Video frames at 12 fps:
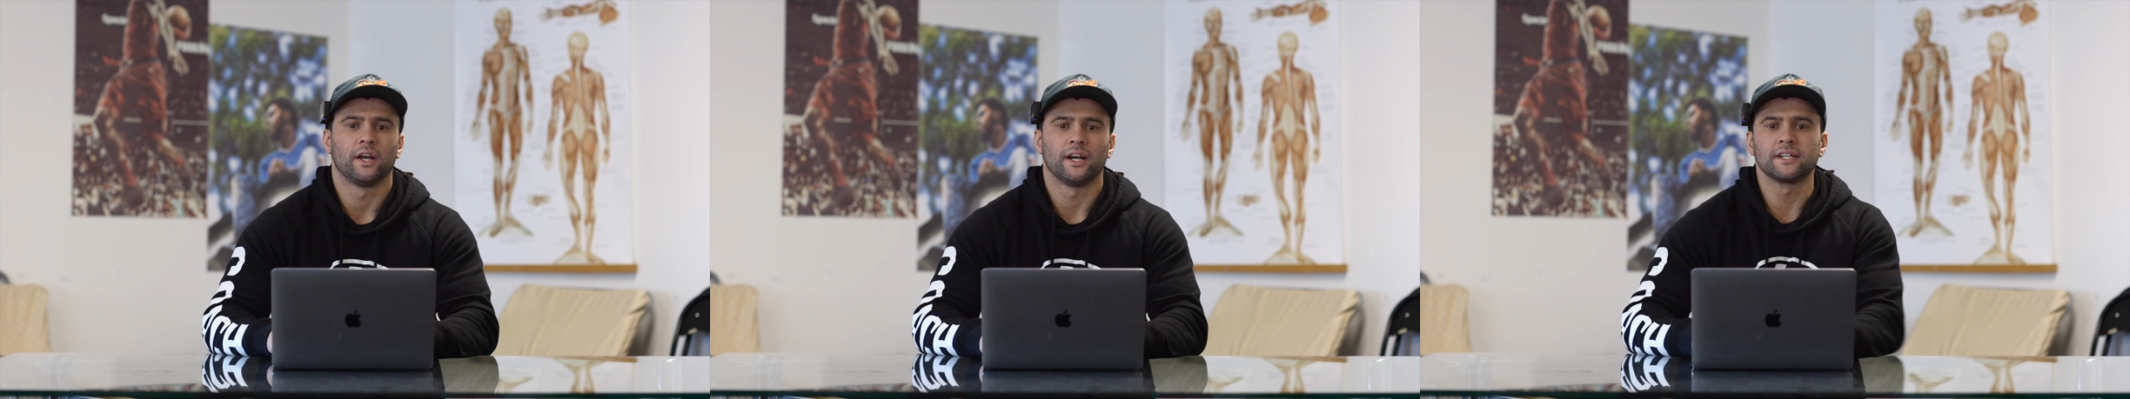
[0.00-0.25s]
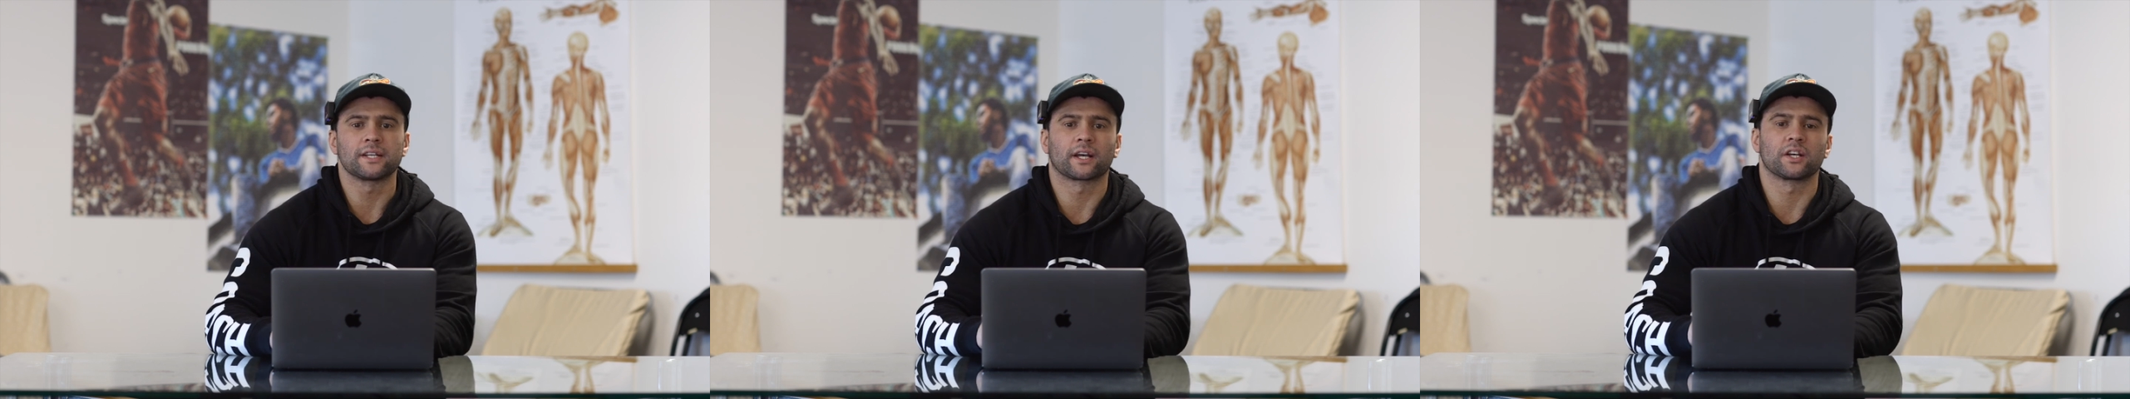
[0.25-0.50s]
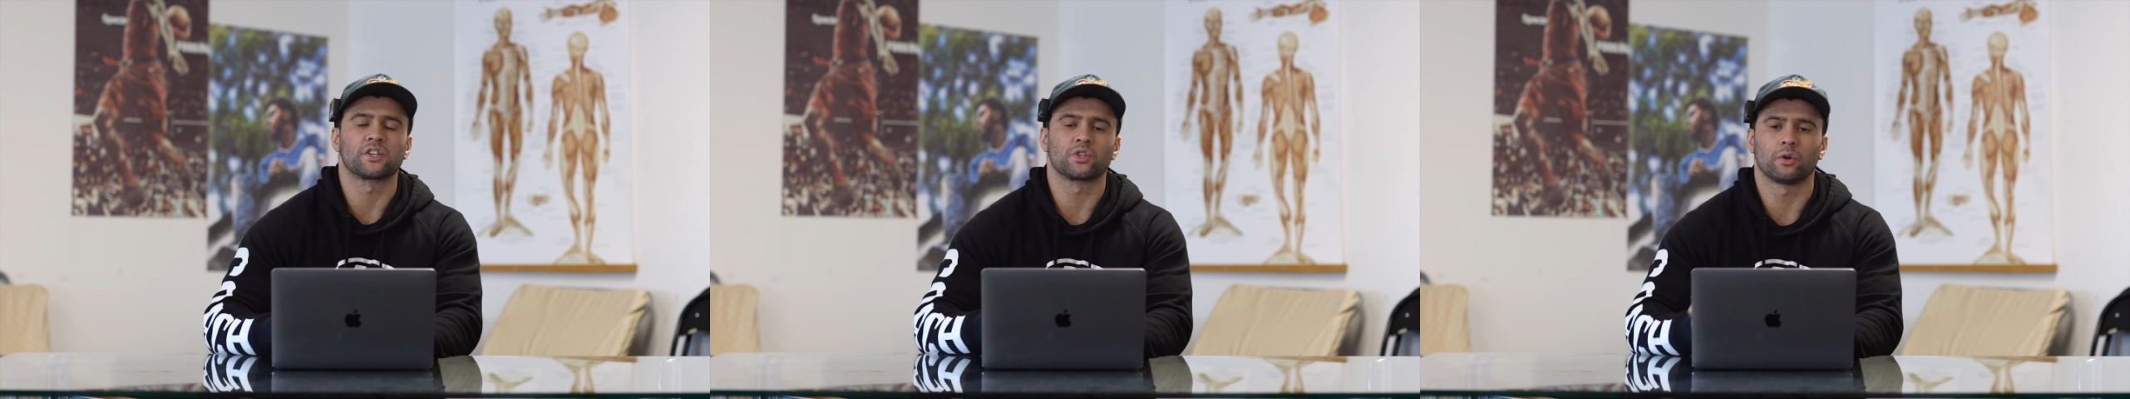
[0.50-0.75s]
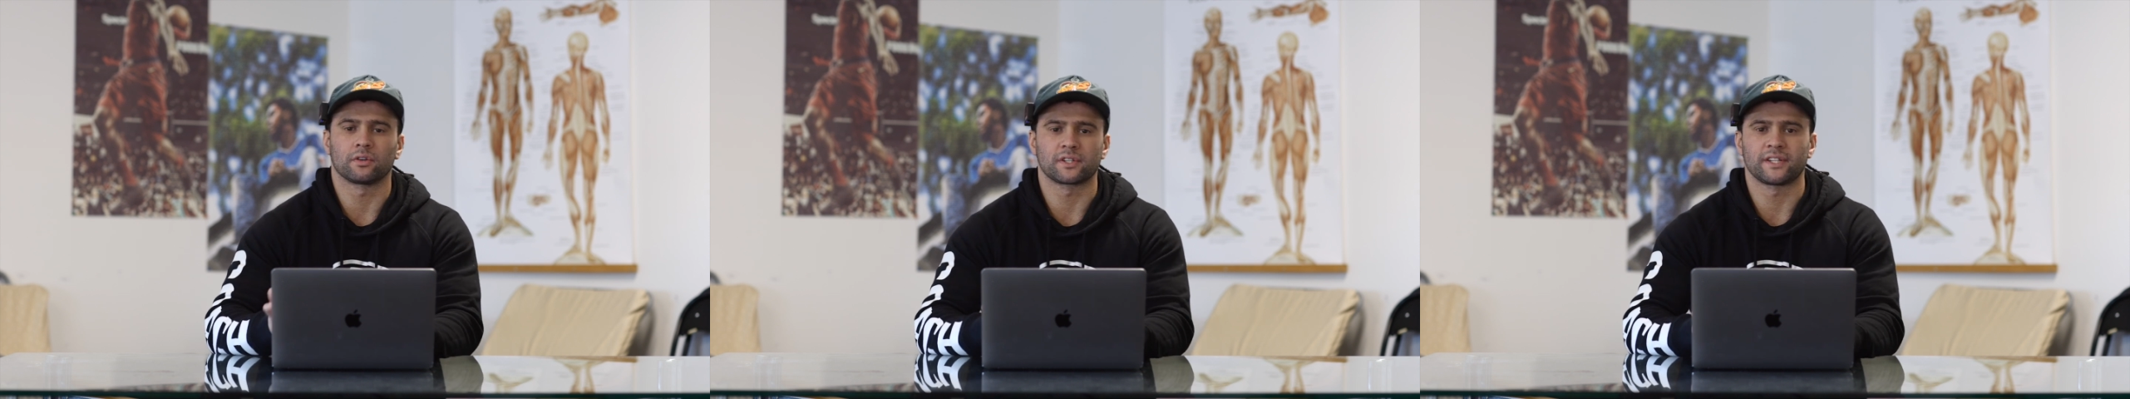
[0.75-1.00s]
It's like a
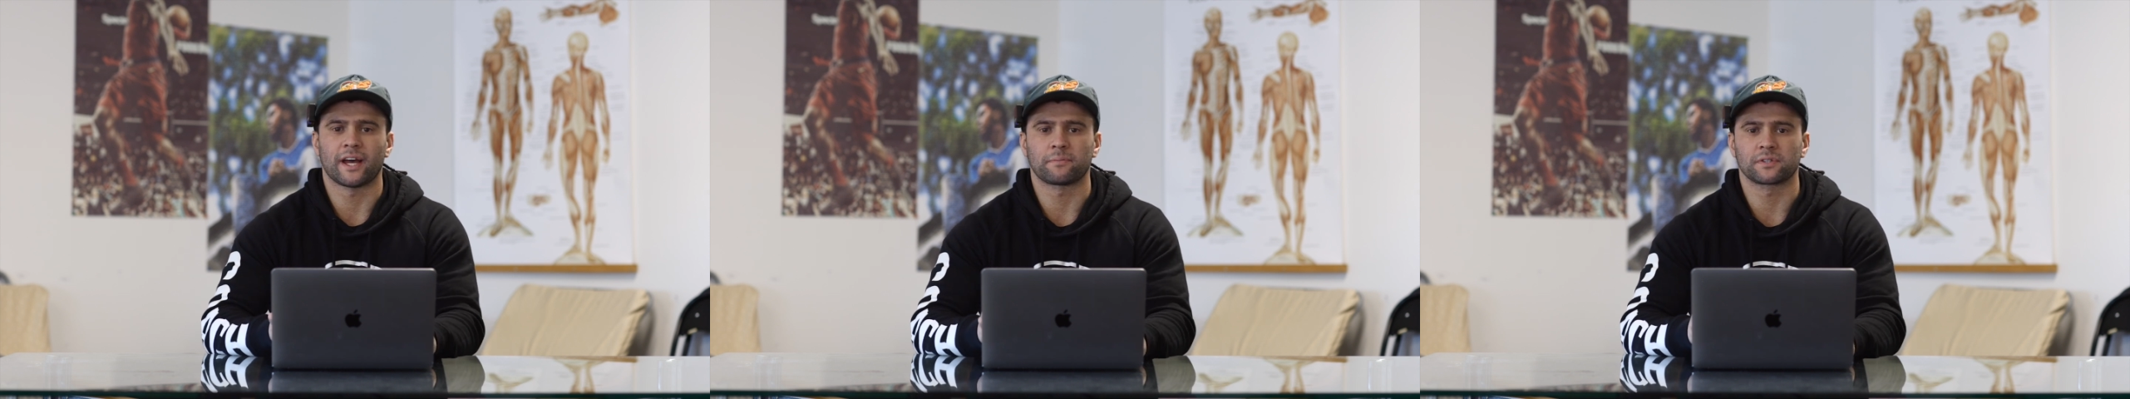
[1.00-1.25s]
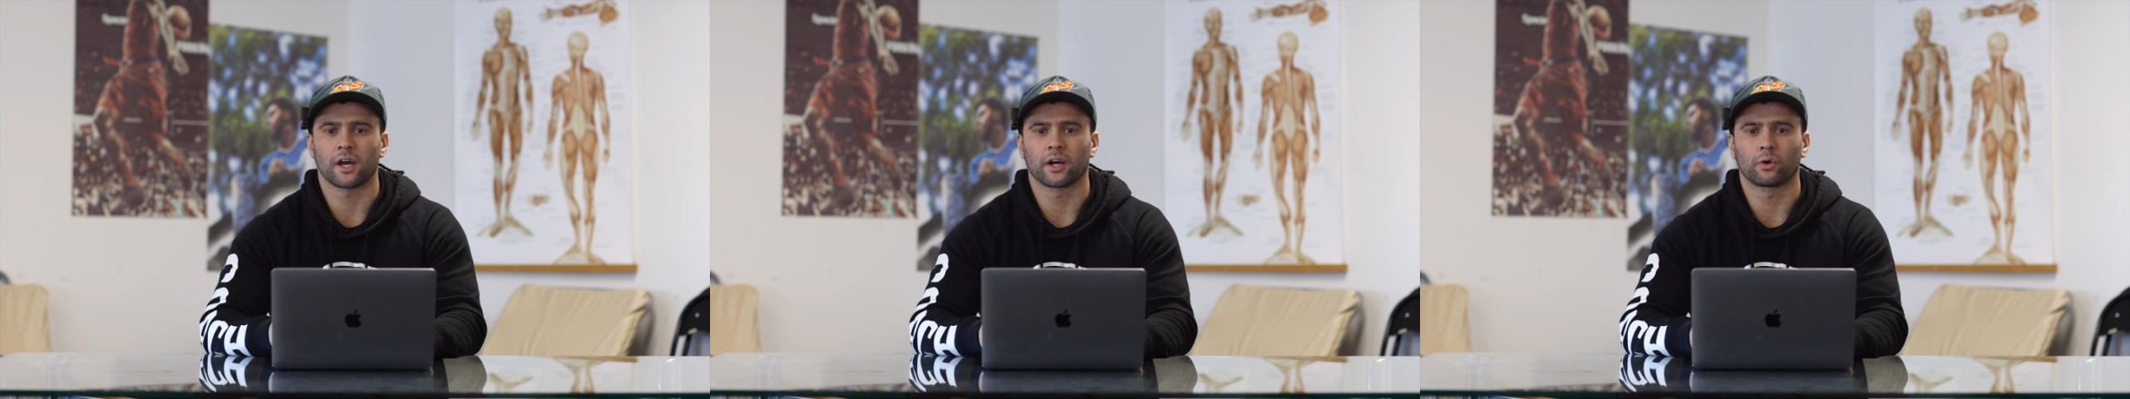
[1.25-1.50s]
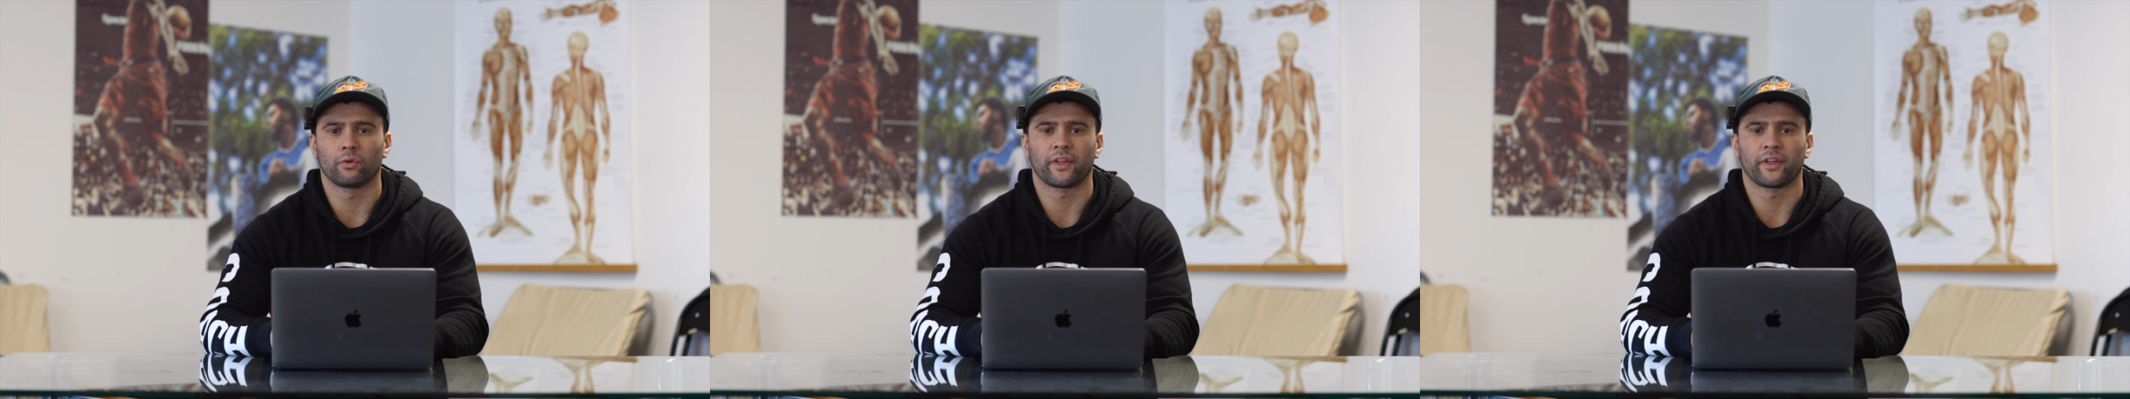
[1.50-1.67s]
short snap cycle